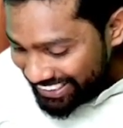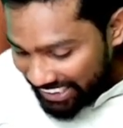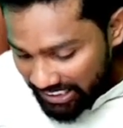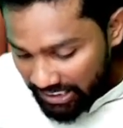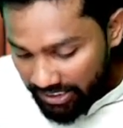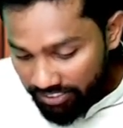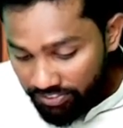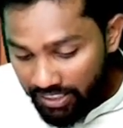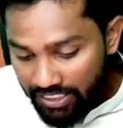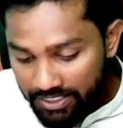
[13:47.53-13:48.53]
section F,
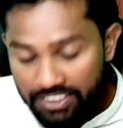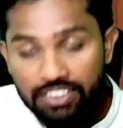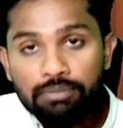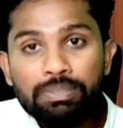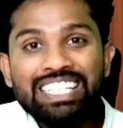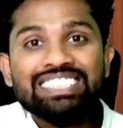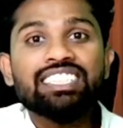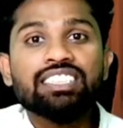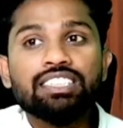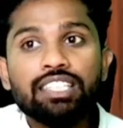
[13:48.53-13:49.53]
section B, and
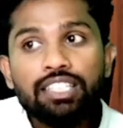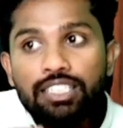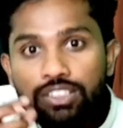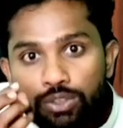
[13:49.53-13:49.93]
section A.